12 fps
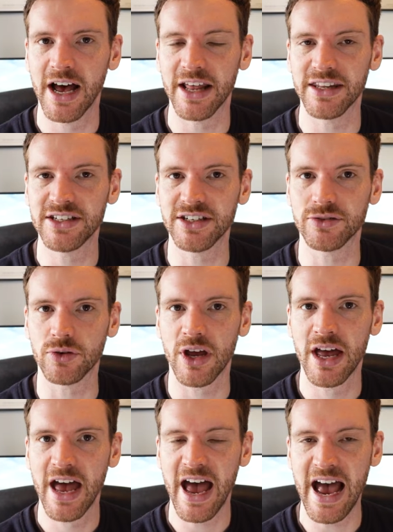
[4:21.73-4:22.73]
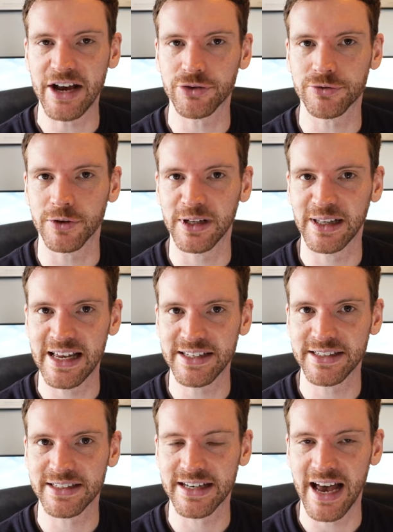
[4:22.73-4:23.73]
and this is extra
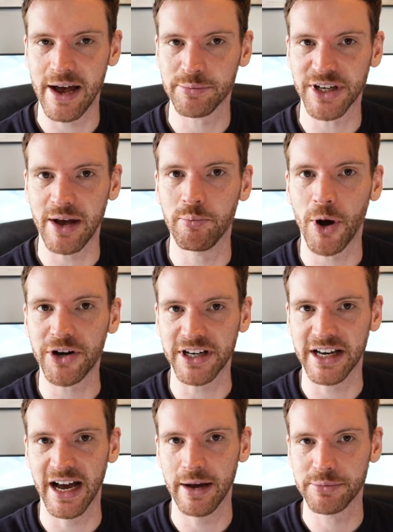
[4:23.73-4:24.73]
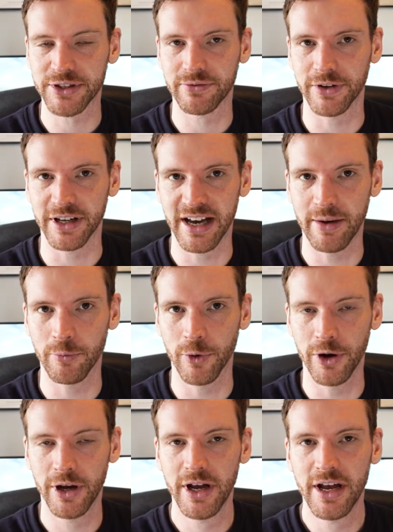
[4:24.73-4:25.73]
lens caps and body caps for the
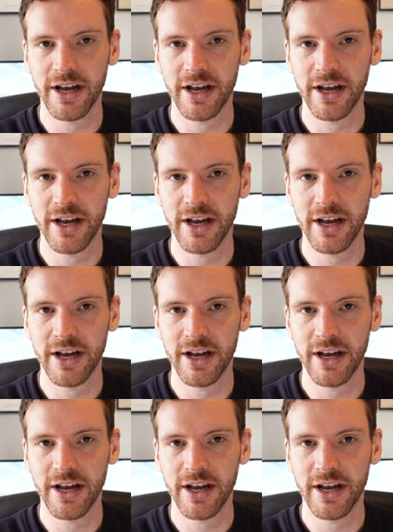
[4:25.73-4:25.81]
camera.